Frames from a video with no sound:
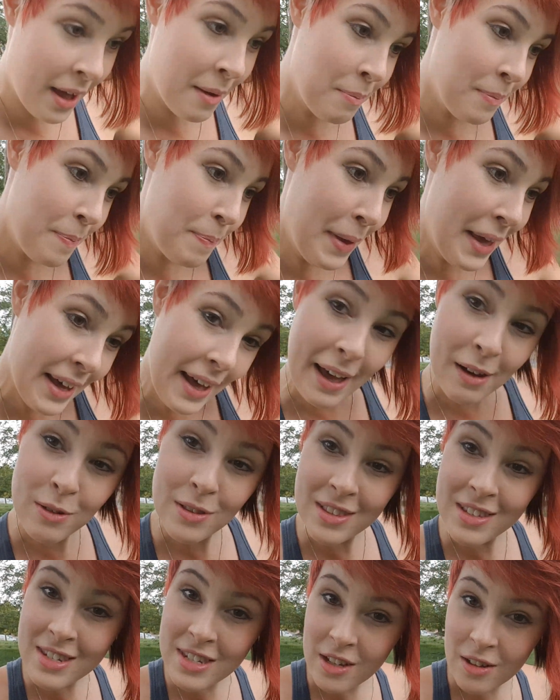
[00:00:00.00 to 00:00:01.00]
and pick out
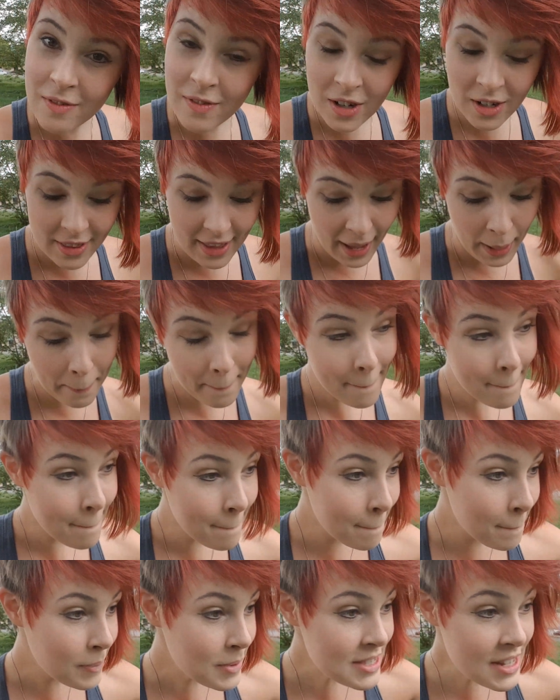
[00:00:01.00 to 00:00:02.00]
the silver, like
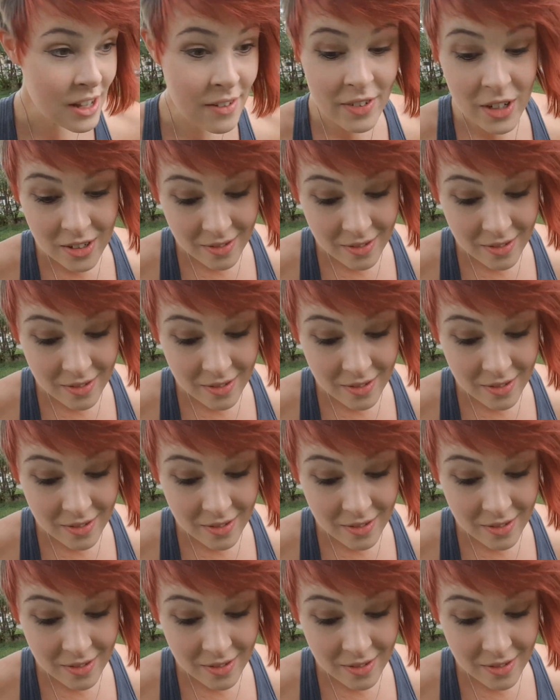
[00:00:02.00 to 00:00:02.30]
silver,